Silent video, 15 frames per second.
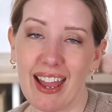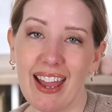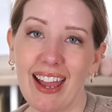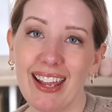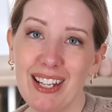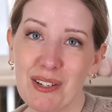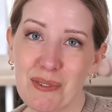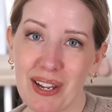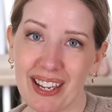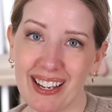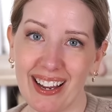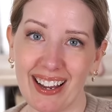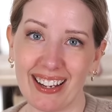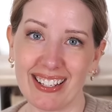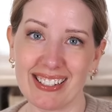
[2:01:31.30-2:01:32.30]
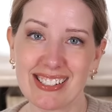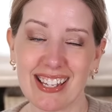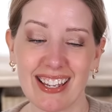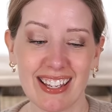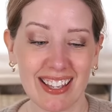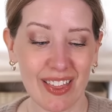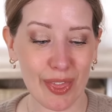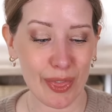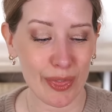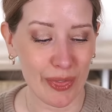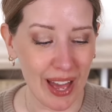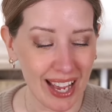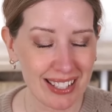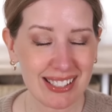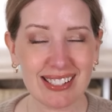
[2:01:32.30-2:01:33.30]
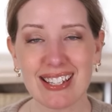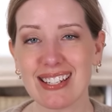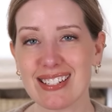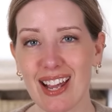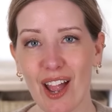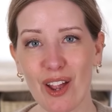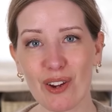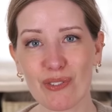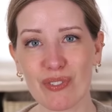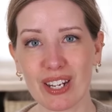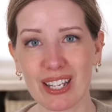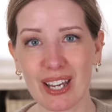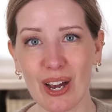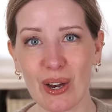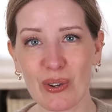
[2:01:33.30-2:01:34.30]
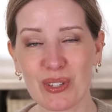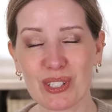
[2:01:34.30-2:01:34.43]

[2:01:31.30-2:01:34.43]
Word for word: anyway, guys, that's the entire video.